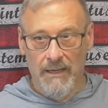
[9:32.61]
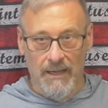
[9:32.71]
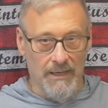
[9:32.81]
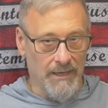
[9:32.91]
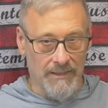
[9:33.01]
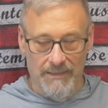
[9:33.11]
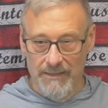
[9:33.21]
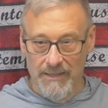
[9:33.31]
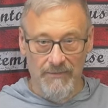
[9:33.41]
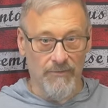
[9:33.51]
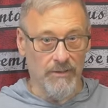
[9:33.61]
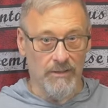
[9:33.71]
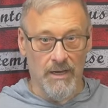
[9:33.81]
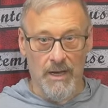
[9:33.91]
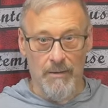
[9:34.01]
and I think
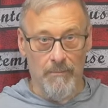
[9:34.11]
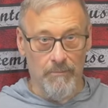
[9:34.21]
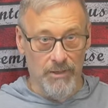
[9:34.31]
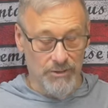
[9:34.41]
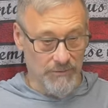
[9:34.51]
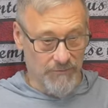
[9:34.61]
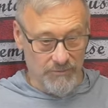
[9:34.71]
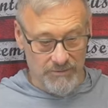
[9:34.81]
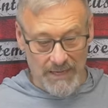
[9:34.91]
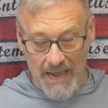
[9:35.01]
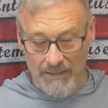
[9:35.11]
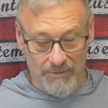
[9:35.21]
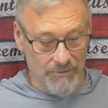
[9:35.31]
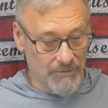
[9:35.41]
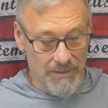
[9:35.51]
even um, Mission First
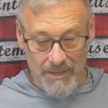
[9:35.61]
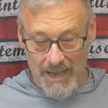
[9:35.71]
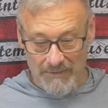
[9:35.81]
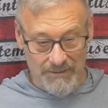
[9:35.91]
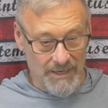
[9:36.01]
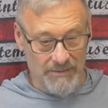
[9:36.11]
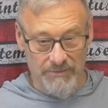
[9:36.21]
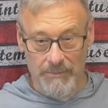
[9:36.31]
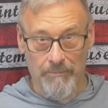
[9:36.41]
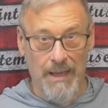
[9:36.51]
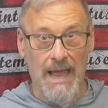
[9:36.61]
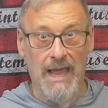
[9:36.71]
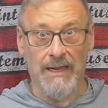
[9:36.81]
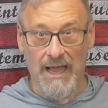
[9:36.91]
Tactical has an excellent bag.